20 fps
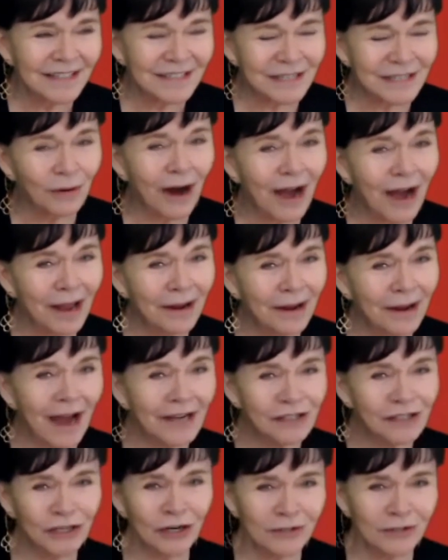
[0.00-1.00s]
so I,
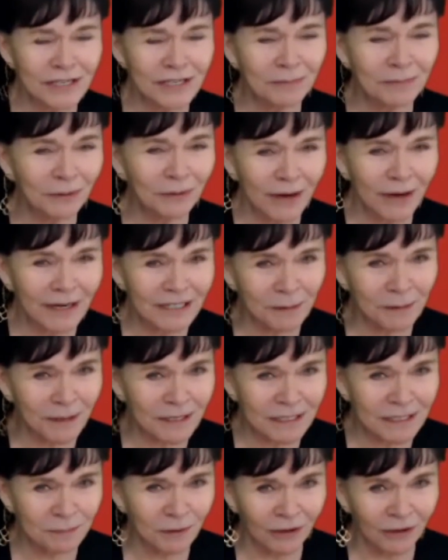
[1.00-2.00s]
I chose to be raised by
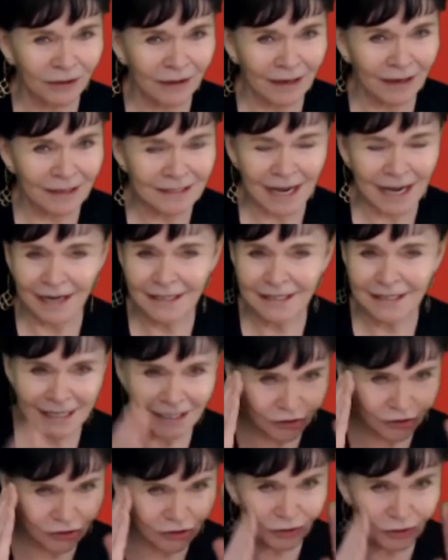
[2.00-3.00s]
spirit guides. I
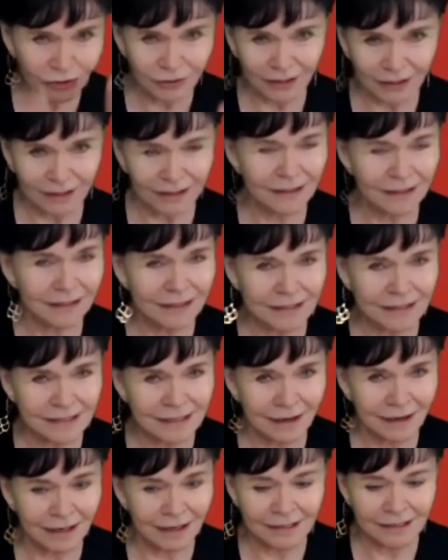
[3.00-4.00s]
stayed tuned into these
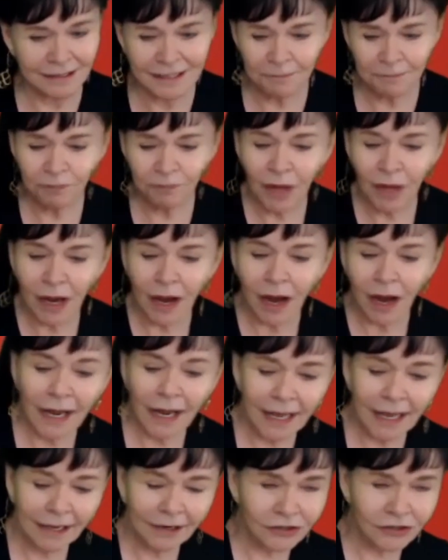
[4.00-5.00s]
guides. I
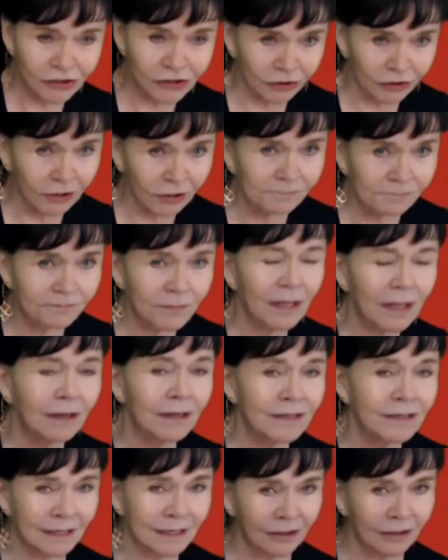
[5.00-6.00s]
had a journal
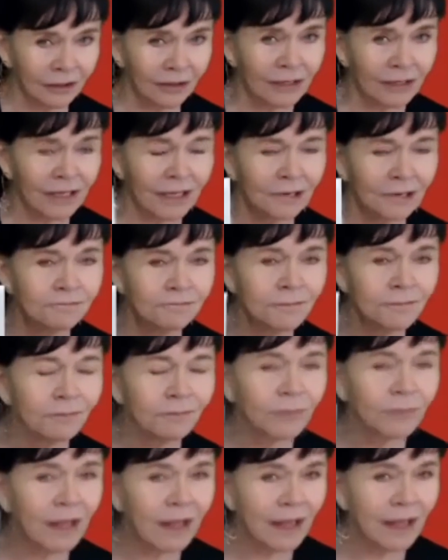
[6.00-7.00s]
as a little kid,
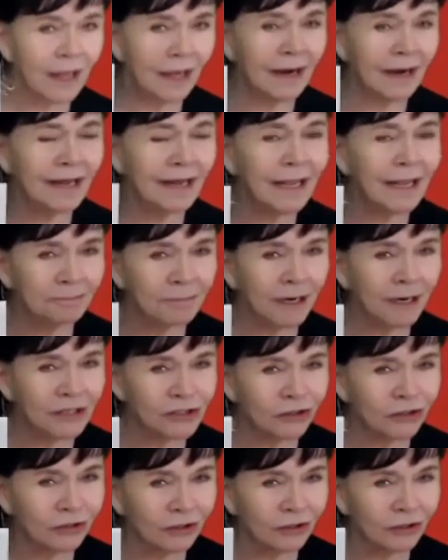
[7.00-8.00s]
and I kept my
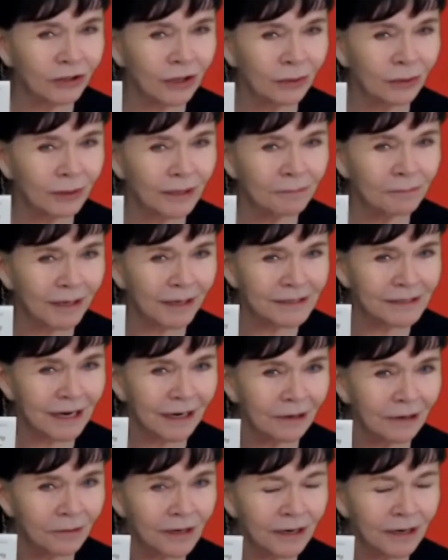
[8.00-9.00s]
journal going, my
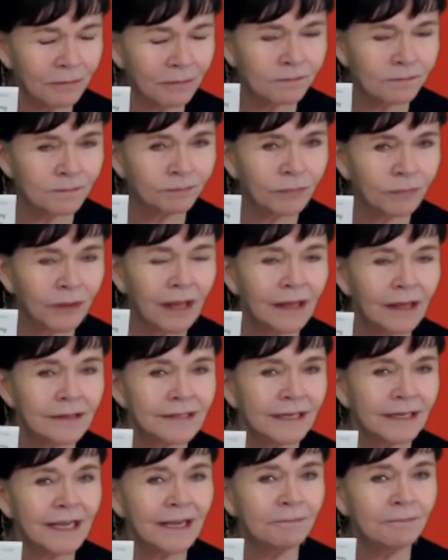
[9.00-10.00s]
diary,
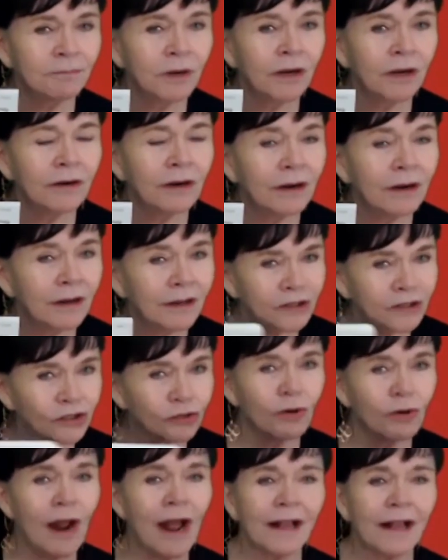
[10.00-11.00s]
to keep
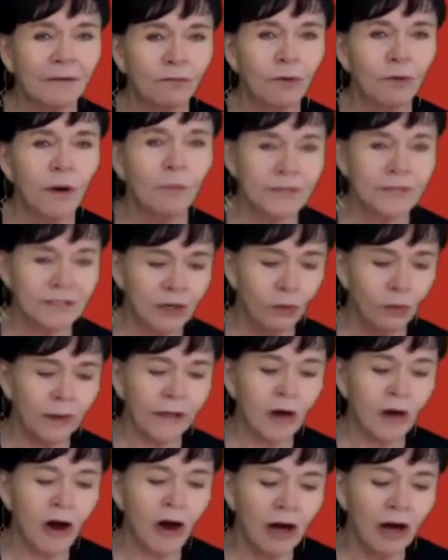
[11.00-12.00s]
track of what was
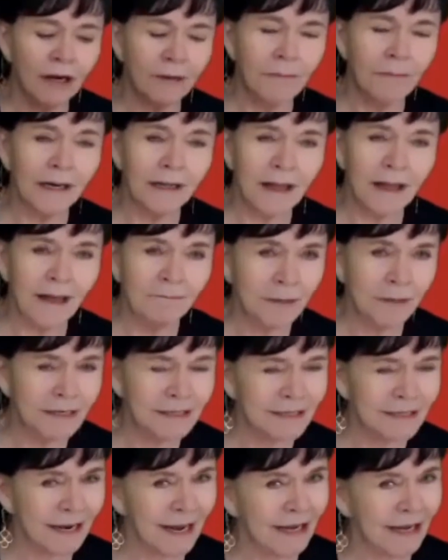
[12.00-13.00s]
going on in my life
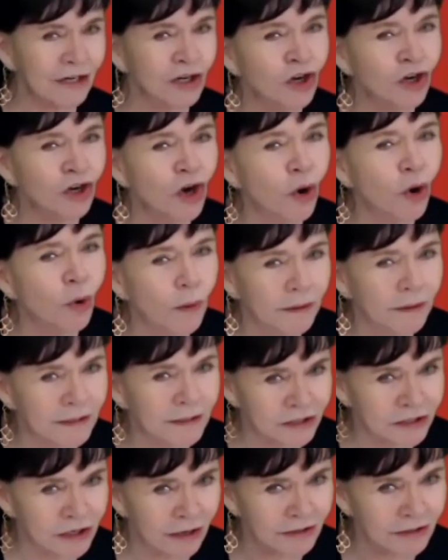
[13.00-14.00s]
because I had no one to
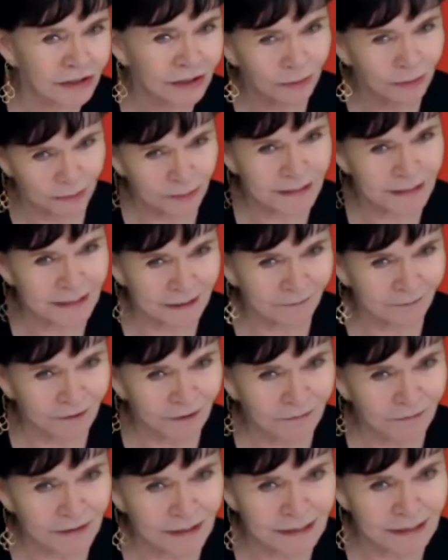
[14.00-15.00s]
talk to. It was the
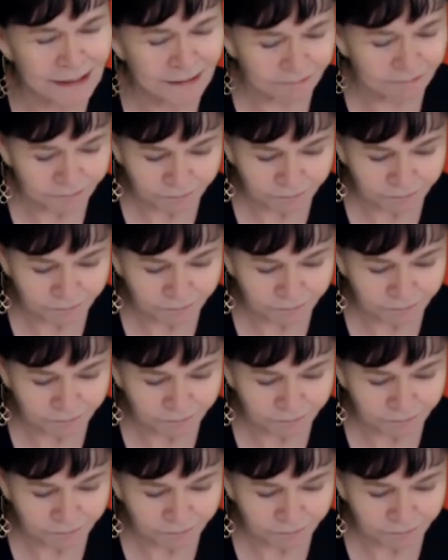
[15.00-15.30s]
50s